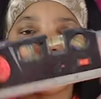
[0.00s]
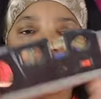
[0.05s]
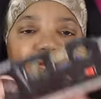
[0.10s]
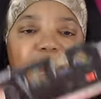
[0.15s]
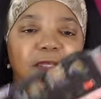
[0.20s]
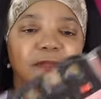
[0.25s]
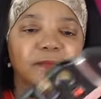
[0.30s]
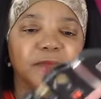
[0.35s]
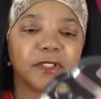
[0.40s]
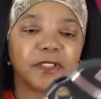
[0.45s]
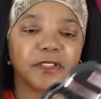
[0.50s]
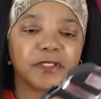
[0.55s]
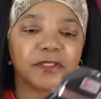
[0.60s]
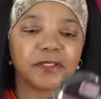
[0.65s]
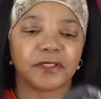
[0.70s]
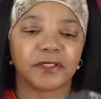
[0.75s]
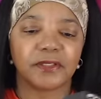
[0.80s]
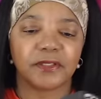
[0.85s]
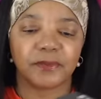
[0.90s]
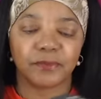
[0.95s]
have
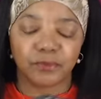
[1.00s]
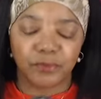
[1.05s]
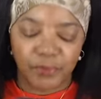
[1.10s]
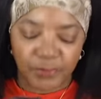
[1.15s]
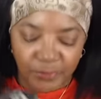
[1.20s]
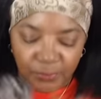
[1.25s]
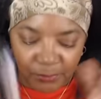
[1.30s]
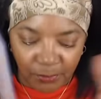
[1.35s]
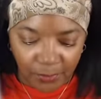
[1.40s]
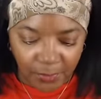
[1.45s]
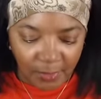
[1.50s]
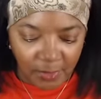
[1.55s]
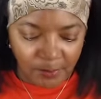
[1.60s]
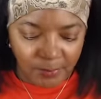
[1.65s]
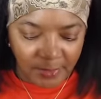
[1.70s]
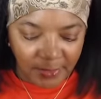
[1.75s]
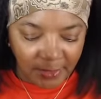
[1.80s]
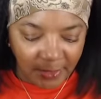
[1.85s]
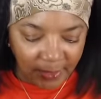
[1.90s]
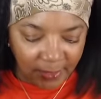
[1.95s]
because this this will
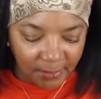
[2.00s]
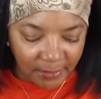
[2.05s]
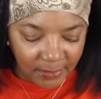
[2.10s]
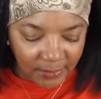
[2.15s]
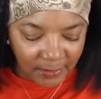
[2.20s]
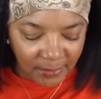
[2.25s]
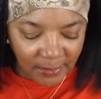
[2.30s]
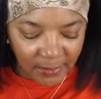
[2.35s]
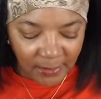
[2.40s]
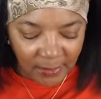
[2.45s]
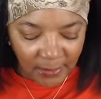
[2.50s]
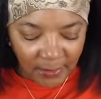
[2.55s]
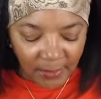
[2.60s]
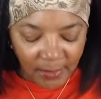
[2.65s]
come in handy